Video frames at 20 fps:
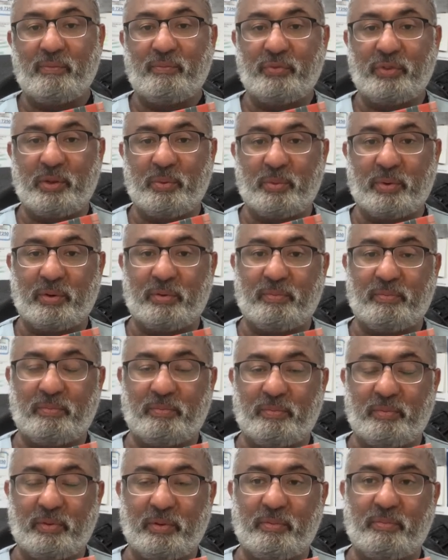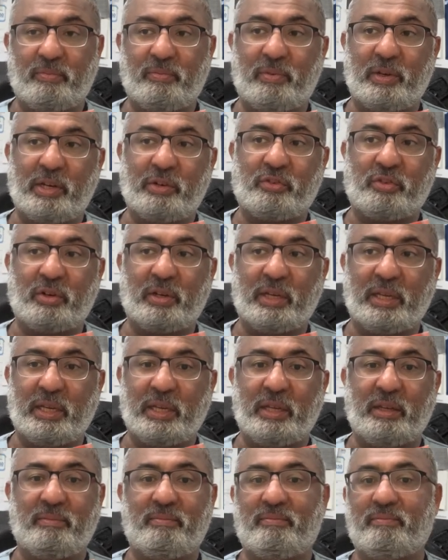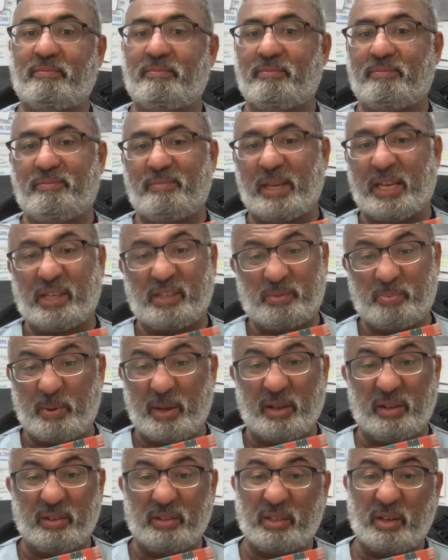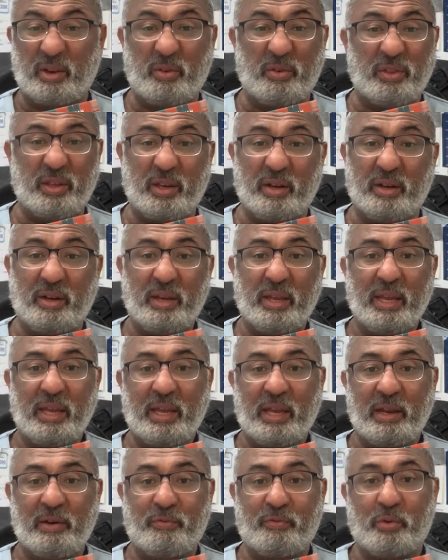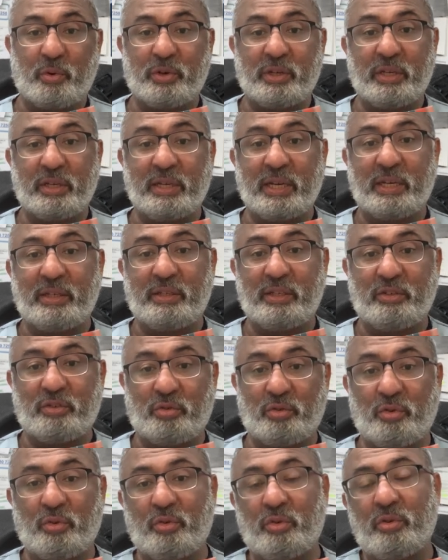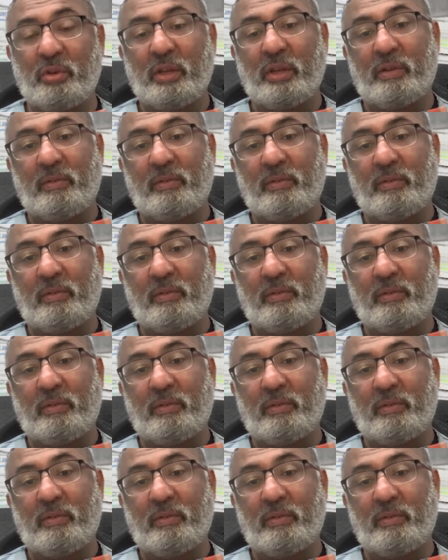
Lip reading: They were literally expelled out of there in 1492.